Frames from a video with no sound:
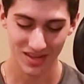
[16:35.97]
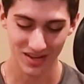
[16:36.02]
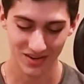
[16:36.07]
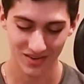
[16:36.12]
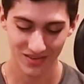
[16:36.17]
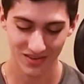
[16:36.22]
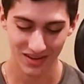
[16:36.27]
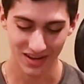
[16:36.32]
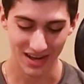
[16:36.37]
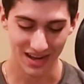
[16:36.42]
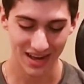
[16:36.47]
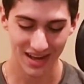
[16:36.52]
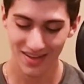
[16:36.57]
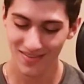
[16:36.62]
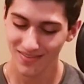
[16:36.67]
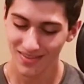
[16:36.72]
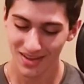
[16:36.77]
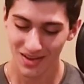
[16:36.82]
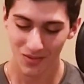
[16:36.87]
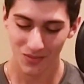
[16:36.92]
So
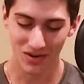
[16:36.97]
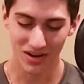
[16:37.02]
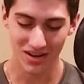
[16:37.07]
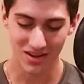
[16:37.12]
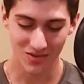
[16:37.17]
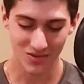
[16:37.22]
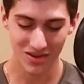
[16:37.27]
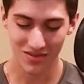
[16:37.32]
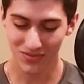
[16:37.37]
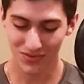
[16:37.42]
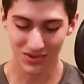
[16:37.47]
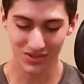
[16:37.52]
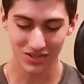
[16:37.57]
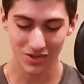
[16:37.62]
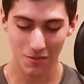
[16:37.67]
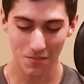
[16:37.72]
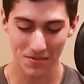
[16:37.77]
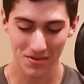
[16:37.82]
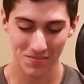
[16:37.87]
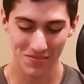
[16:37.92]
when you
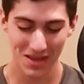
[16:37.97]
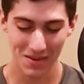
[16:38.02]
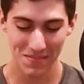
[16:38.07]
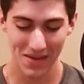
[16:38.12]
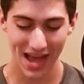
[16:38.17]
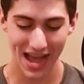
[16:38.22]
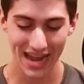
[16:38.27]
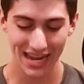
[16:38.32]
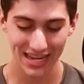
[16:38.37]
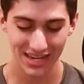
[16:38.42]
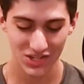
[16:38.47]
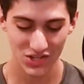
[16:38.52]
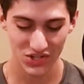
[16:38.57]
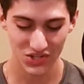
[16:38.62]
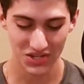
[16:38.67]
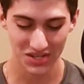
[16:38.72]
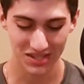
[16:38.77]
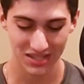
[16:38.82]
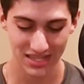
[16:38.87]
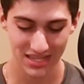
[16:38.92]
first open up that
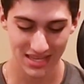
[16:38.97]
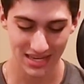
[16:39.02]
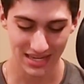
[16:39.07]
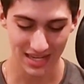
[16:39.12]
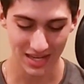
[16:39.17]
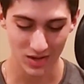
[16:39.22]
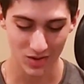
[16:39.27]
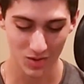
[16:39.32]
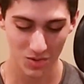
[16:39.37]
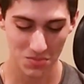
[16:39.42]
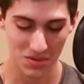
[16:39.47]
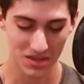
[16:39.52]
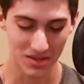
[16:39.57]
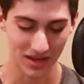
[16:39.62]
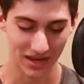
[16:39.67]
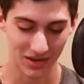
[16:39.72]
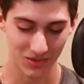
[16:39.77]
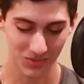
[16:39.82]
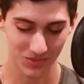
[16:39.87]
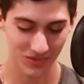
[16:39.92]
package and just see the
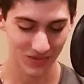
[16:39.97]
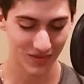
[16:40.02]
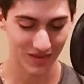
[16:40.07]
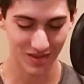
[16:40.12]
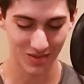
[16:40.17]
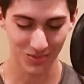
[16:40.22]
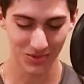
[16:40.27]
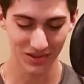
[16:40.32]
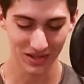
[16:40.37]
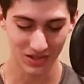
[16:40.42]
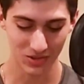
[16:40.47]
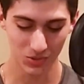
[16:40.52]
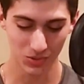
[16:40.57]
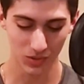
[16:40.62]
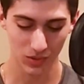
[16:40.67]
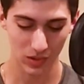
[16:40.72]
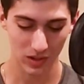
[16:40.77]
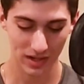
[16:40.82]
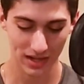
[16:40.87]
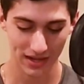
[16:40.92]
cube, it's really
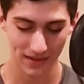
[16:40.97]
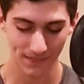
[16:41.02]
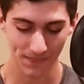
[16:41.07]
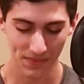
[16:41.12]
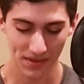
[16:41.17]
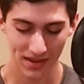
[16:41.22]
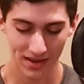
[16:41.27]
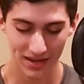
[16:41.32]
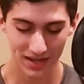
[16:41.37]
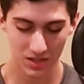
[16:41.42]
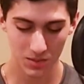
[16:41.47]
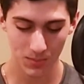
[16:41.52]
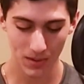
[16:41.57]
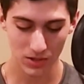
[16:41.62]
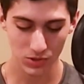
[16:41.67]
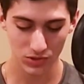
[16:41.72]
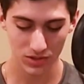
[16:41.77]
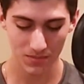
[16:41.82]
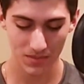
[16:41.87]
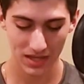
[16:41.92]
cool looking,
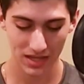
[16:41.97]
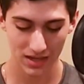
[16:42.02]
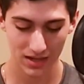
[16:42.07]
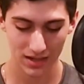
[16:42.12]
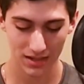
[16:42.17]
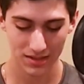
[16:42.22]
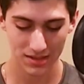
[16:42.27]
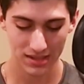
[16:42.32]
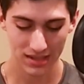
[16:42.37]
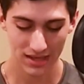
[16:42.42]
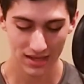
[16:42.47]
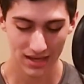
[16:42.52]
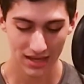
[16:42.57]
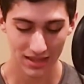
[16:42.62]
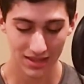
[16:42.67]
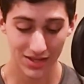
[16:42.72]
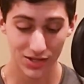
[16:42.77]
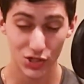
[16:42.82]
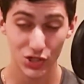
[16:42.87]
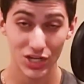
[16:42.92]
especially because
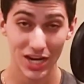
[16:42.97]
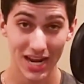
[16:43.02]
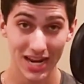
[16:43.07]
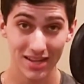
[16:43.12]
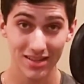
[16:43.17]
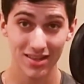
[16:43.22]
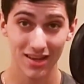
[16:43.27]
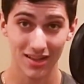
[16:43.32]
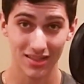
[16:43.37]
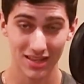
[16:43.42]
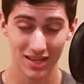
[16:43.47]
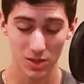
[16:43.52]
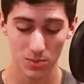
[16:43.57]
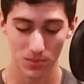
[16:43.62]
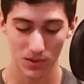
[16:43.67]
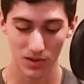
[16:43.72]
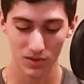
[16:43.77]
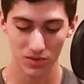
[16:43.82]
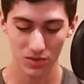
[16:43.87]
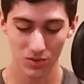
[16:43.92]
the shades on
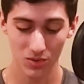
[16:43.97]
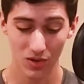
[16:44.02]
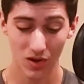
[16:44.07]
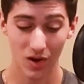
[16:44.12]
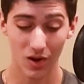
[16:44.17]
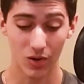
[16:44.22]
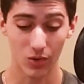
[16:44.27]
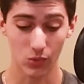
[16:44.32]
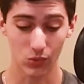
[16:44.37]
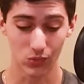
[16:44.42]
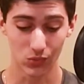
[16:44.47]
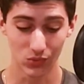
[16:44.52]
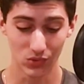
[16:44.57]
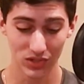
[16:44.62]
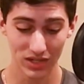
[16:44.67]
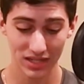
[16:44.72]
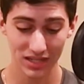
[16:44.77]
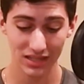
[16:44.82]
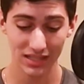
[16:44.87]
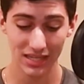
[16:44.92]
this puzzle are
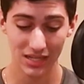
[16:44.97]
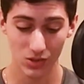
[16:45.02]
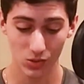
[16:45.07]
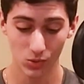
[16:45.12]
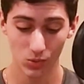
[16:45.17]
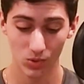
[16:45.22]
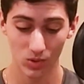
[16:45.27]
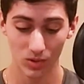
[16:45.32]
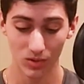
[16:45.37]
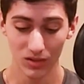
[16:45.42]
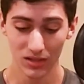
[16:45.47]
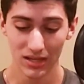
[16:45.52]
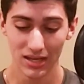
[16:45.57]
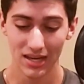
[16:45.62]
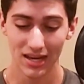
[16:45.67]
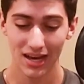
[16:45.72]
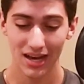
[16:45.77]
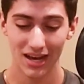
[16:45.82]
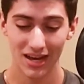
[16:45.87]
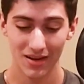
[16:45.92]
really cool.